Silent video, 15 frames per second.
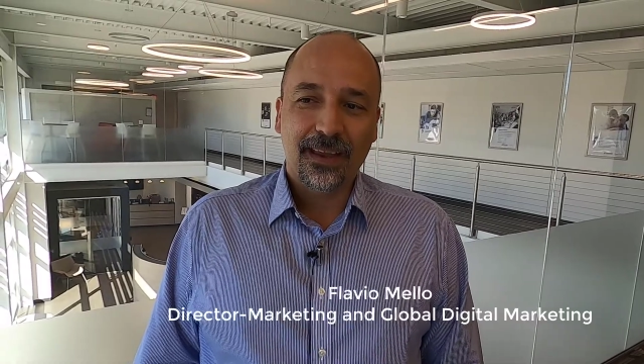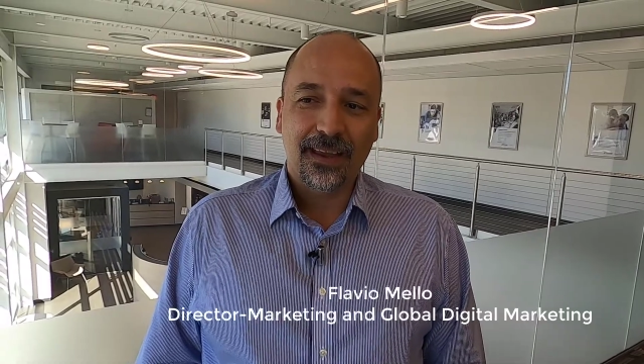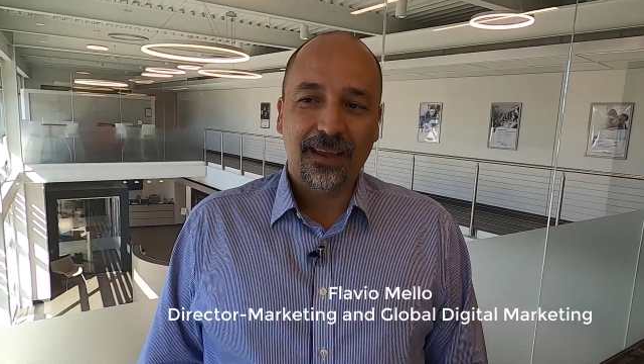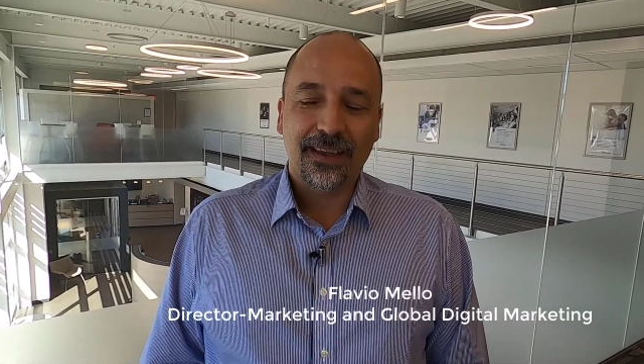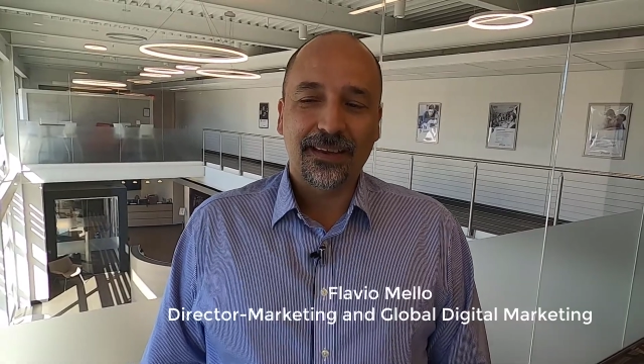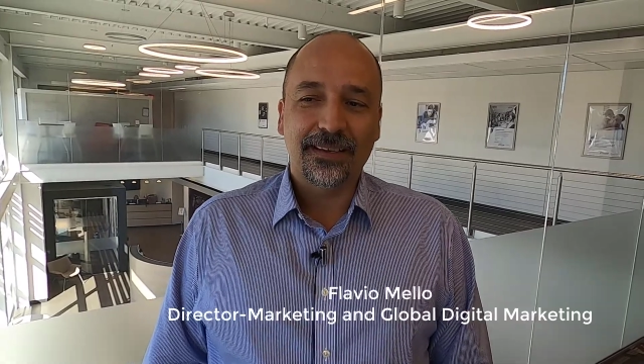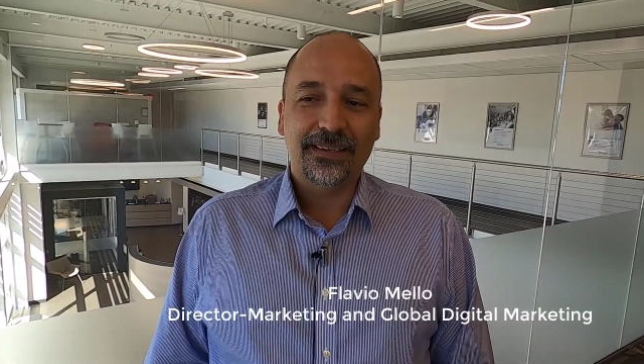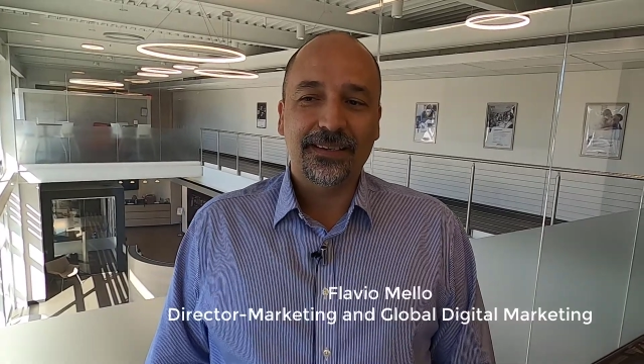
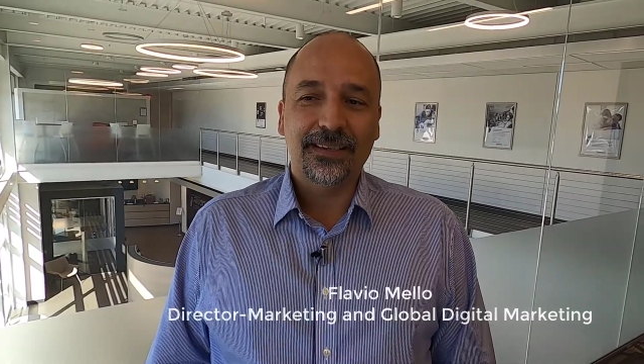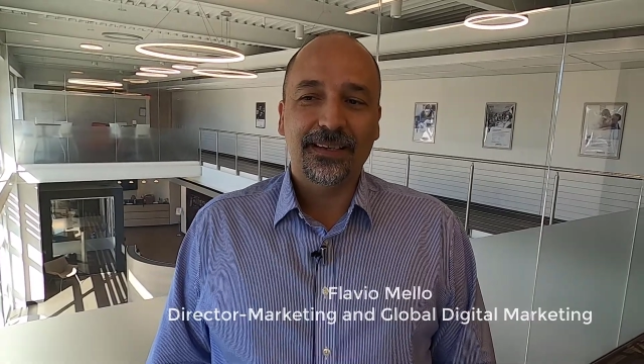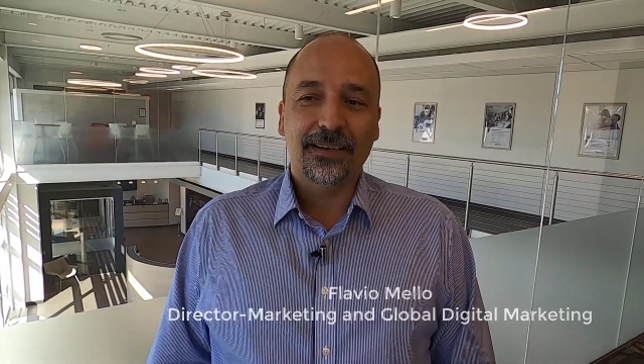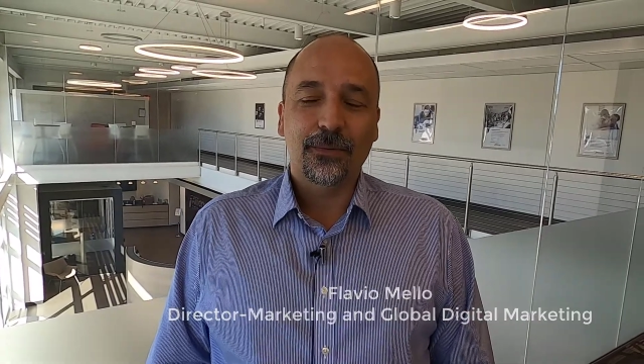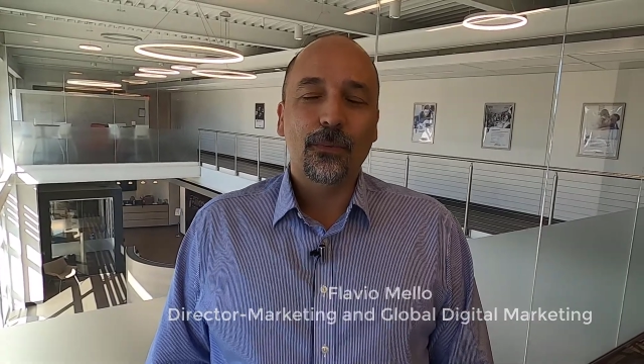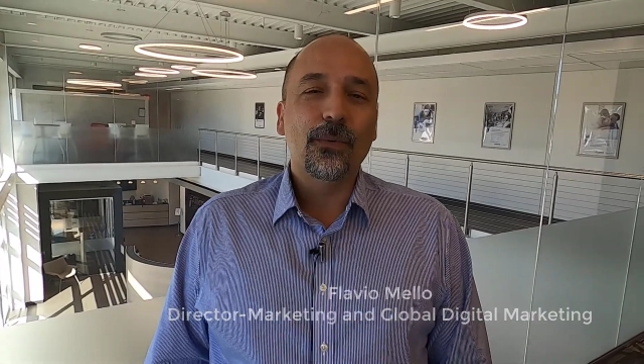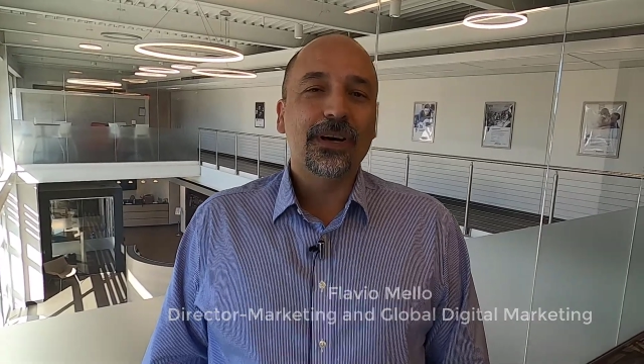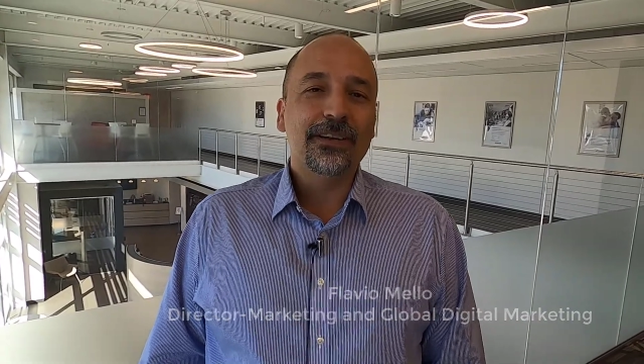and uh,
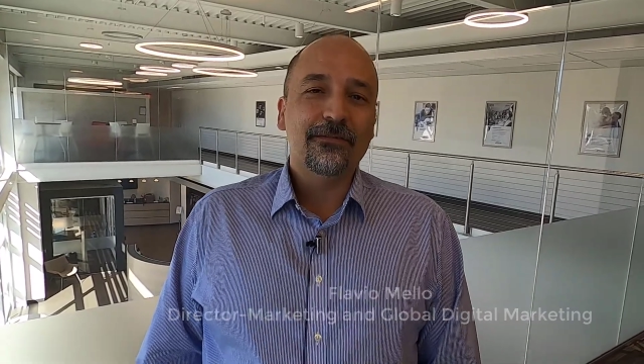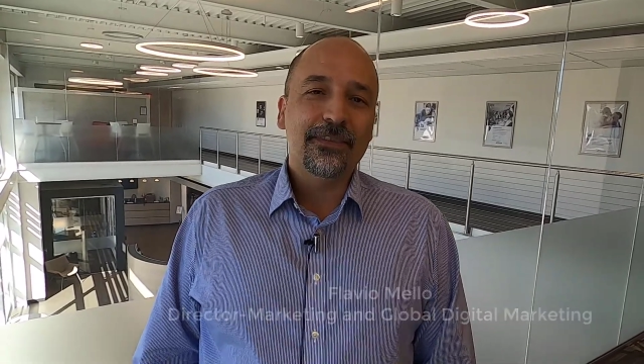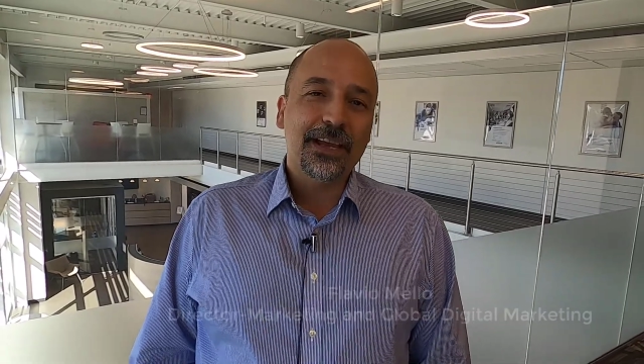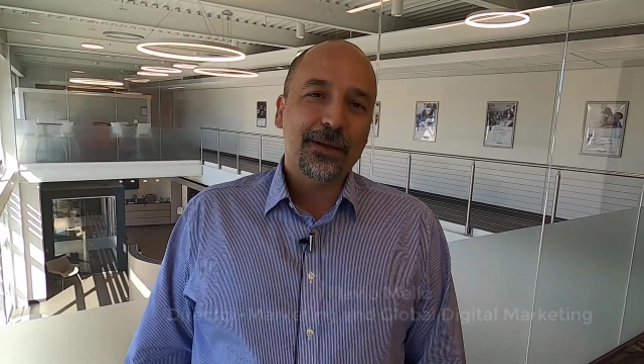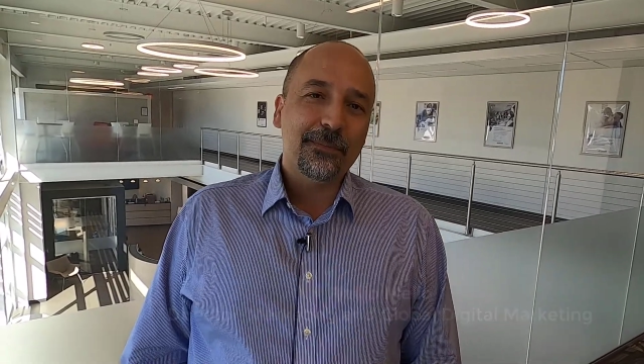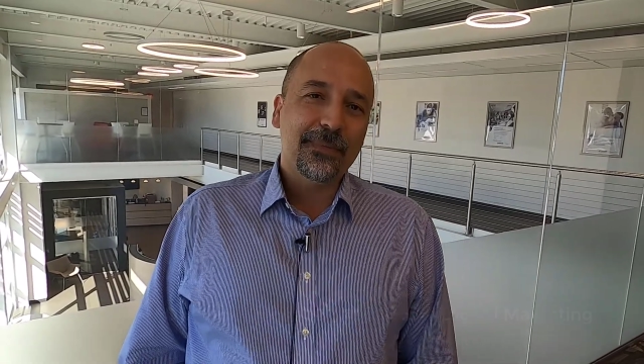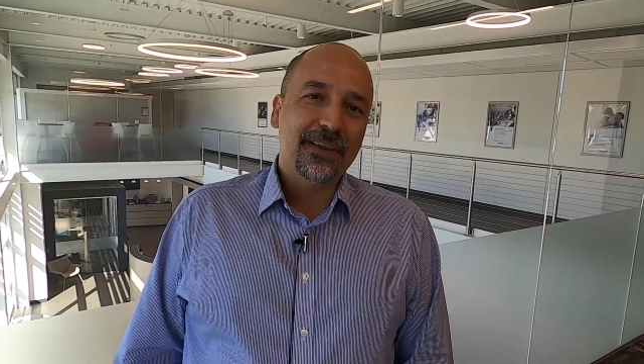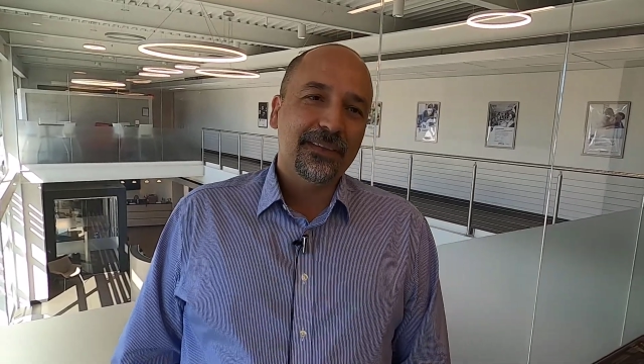one of
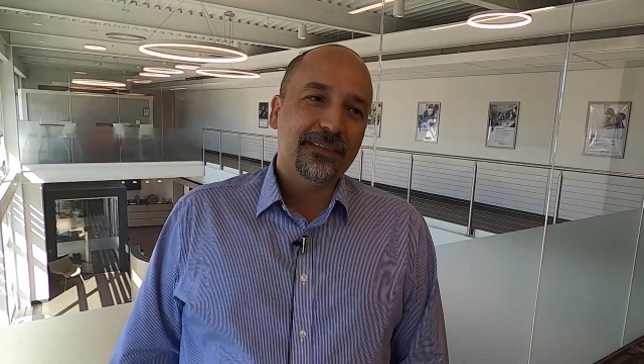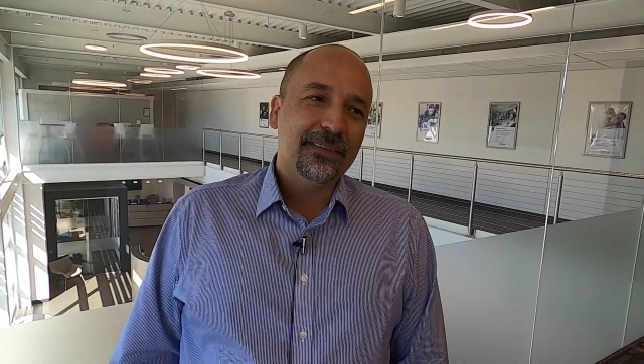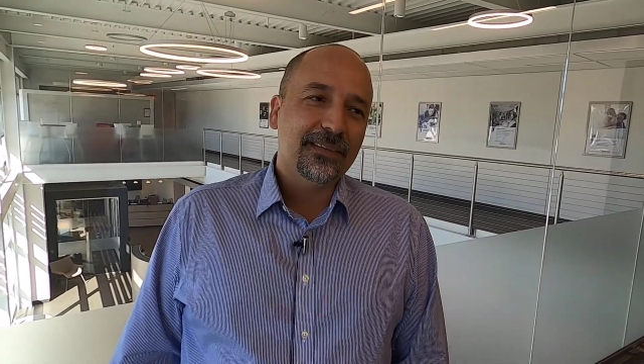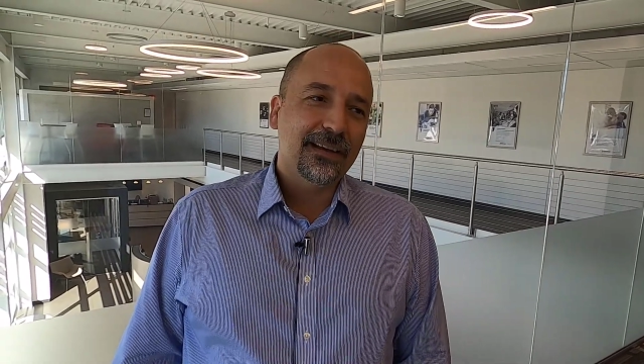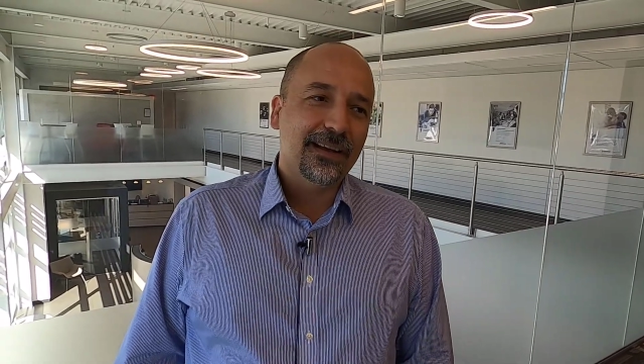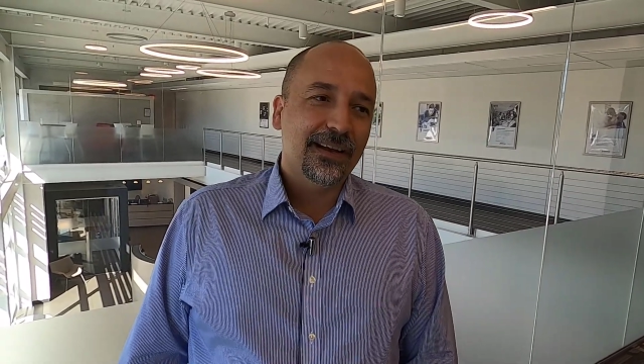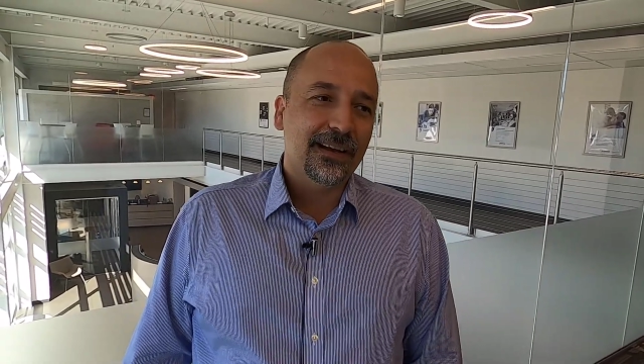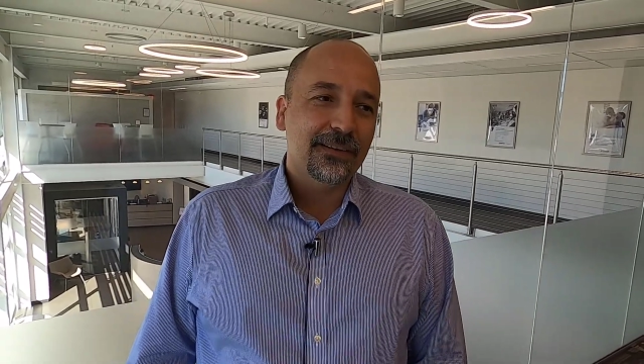them is
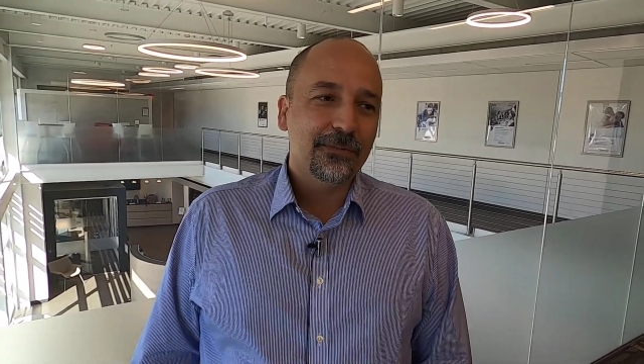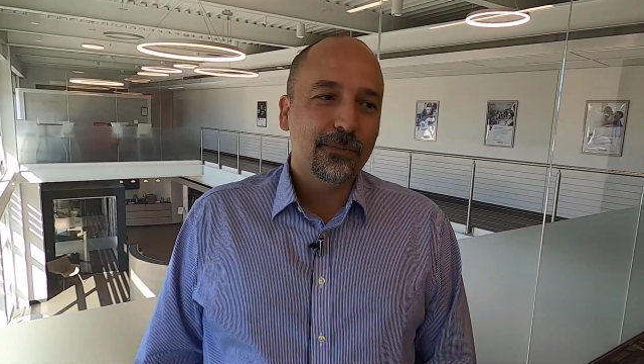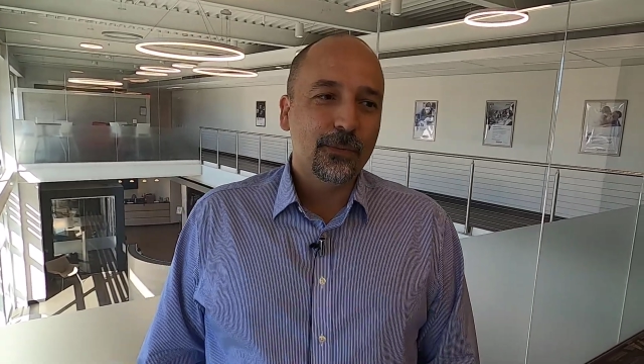uh,